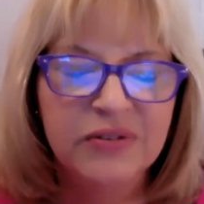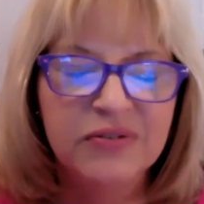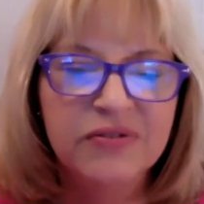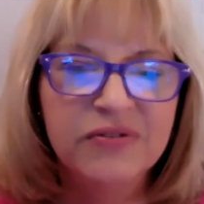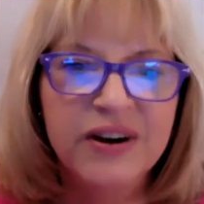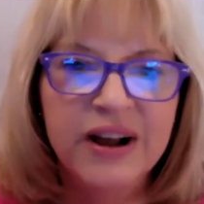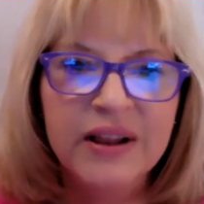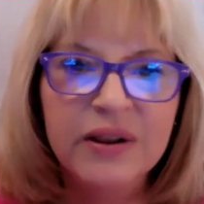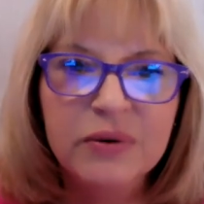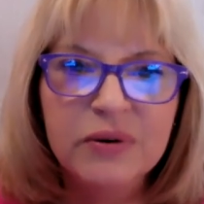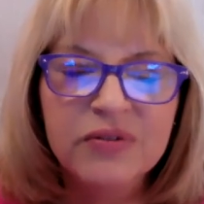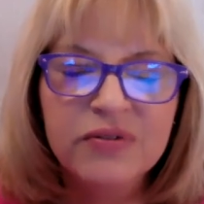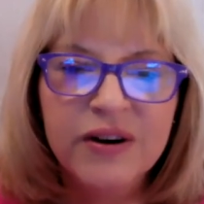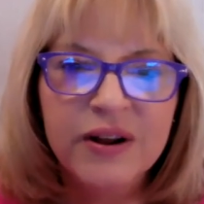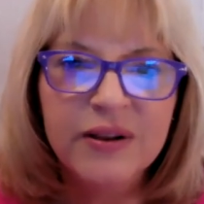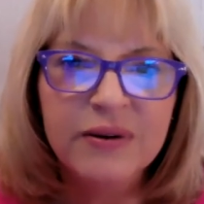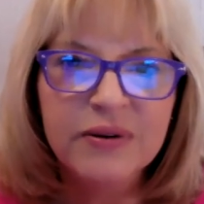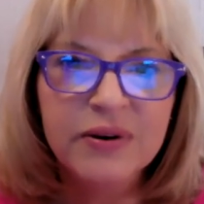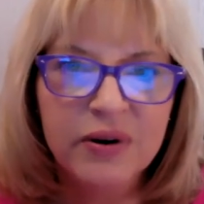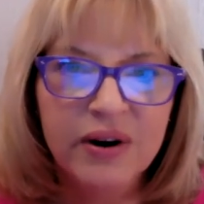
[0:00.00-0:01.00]

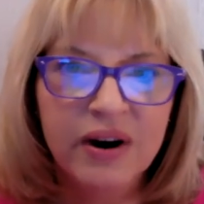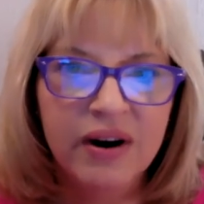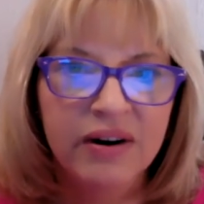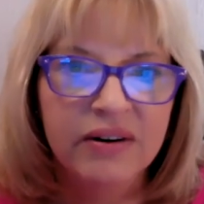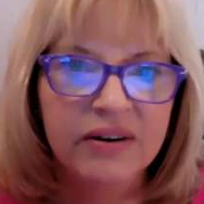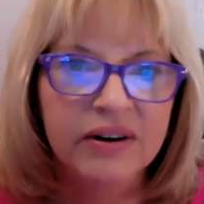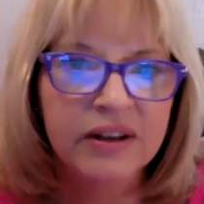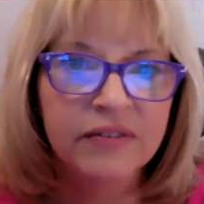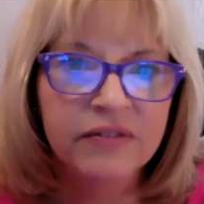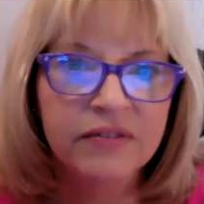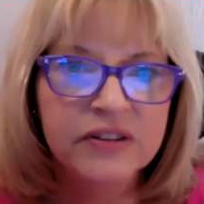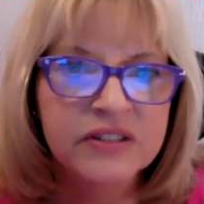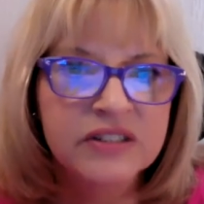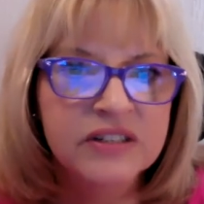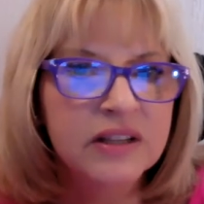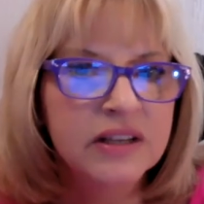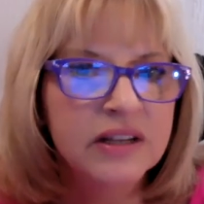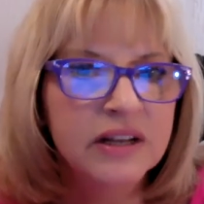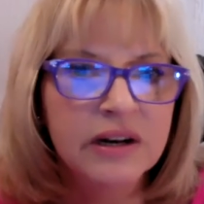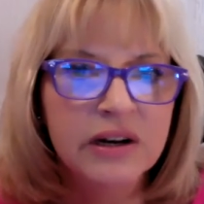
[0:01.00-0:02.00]
follow your heart. If it's
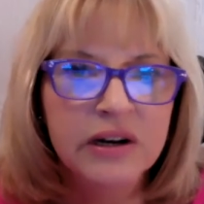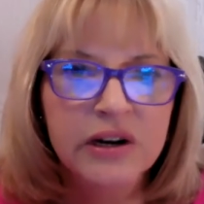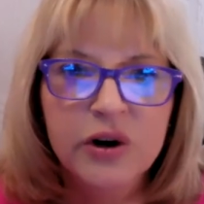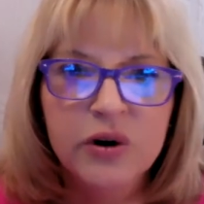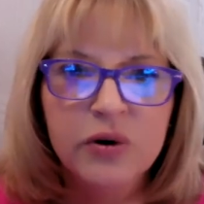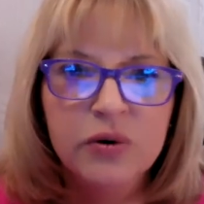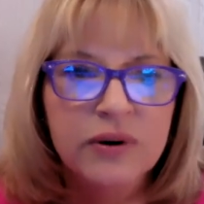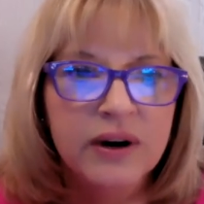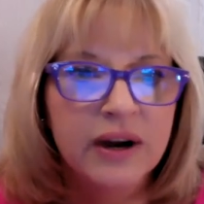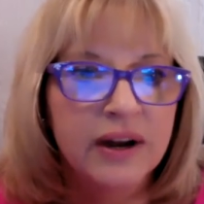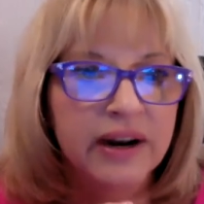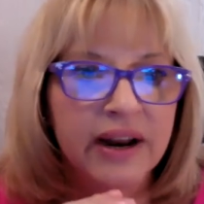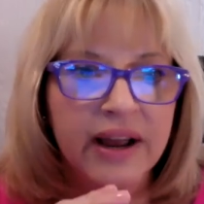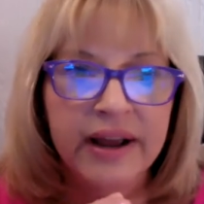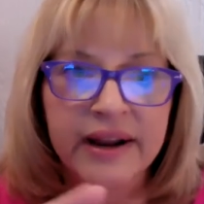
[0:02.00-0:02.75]
a little no on